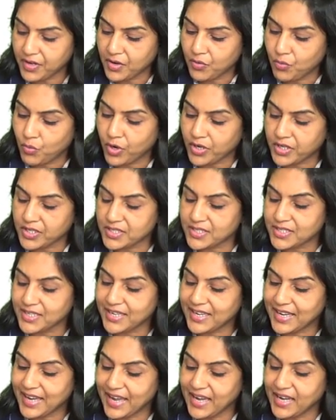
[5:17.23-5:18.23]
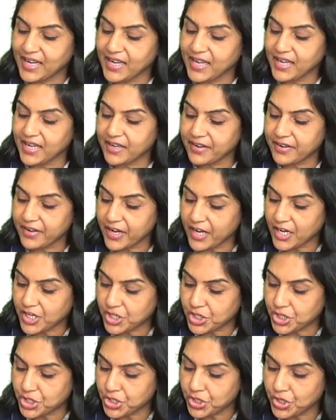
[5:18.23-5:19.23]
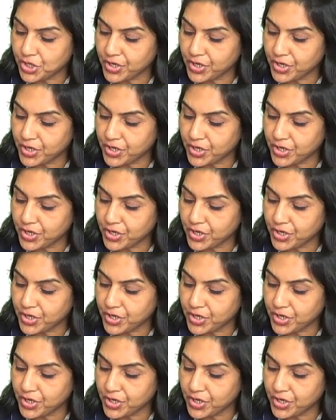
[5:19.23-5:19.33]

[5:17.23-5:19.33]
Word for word: What is the gaining ratio?